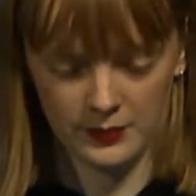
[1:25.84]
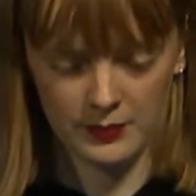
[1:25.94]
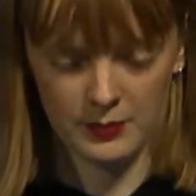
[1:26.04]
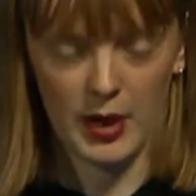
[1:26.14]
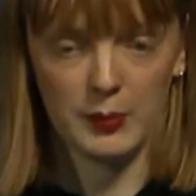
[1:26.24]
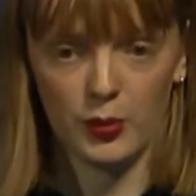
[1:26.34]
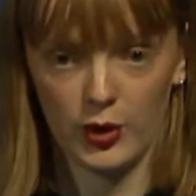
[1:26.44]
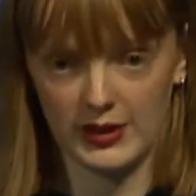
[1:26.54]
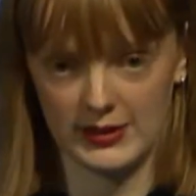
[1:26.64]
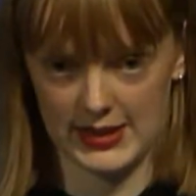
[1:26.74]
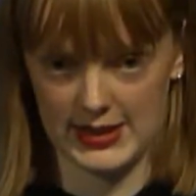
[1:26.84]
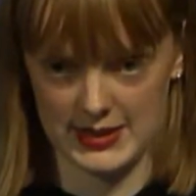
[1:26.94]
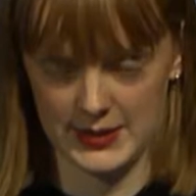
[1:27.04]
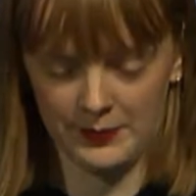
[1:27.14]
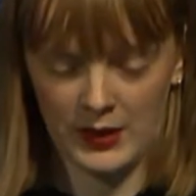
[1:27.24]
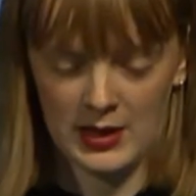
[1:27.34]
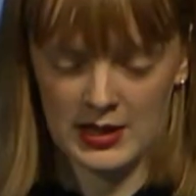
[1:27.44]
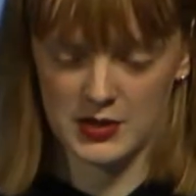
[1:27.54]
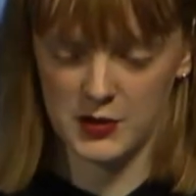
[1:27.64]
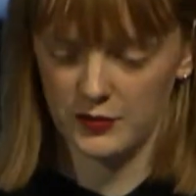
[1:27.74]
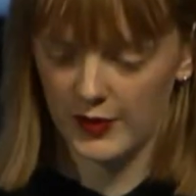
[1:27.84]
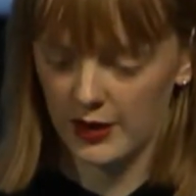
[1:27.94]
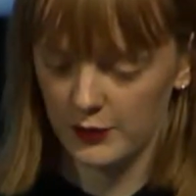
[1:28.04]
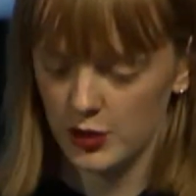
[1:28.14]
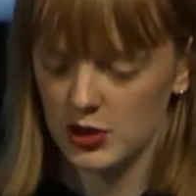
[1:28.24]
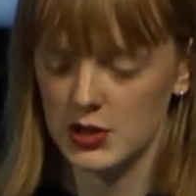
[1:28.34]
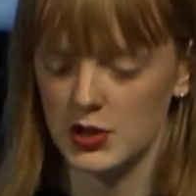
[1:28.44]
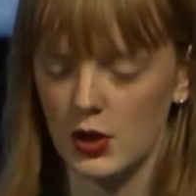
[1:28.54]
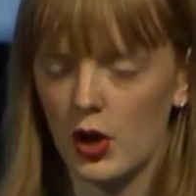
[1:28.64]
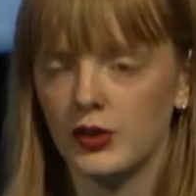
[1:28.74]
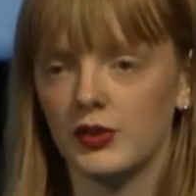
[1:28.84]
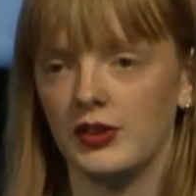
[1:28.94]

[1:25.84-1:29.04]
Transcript: My point is, a survivor does not